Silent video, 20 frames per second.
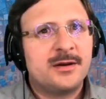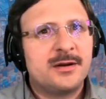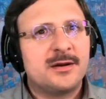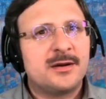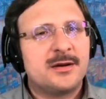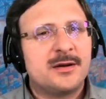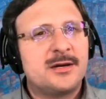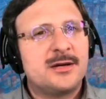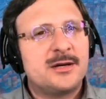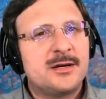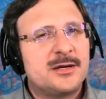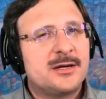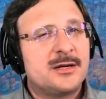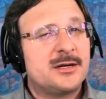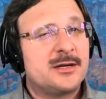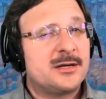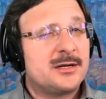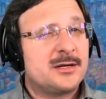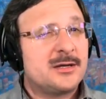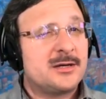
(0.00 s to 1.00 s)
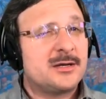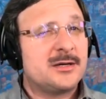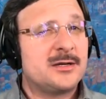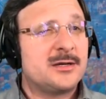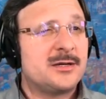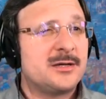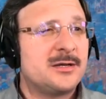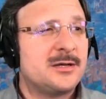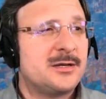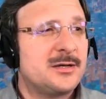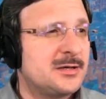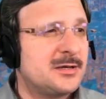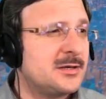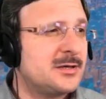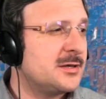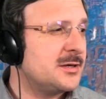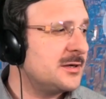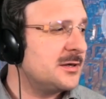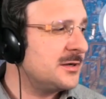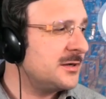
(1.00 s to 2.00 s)

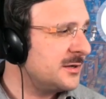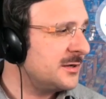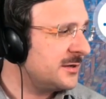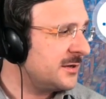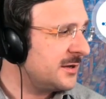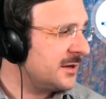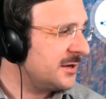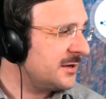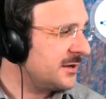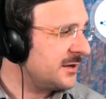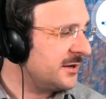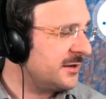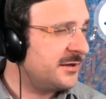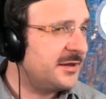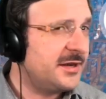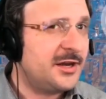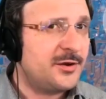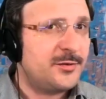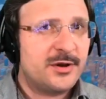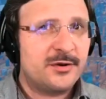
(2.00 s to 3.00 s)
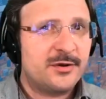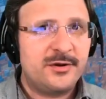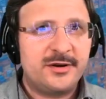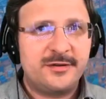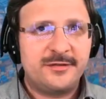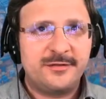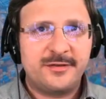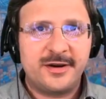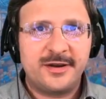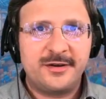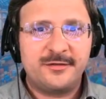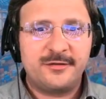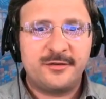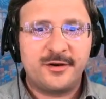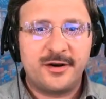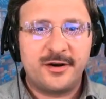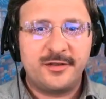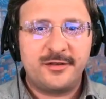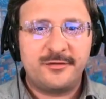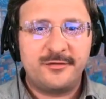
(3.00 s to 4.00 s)
that I think we only defined for
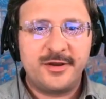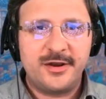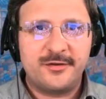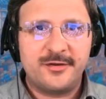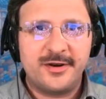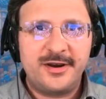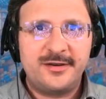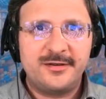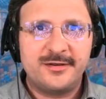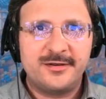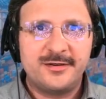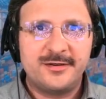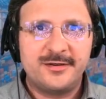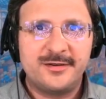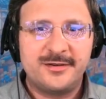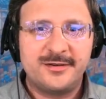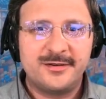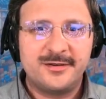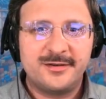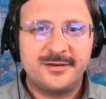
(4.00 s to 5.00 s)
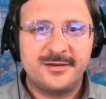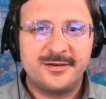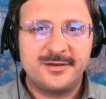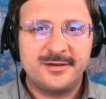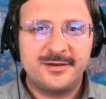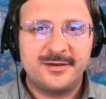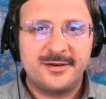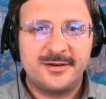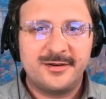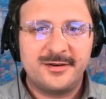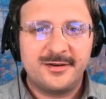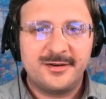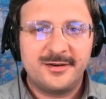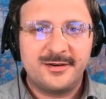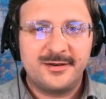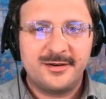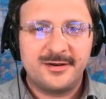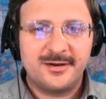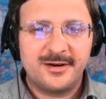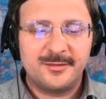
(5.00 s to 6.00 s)
R3, right?
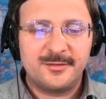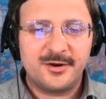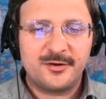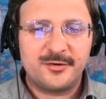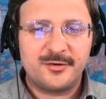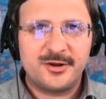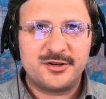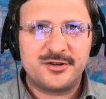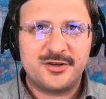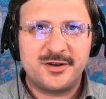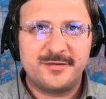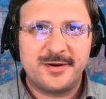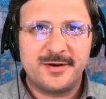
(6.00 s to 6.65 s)
I'm not quite sure if I'm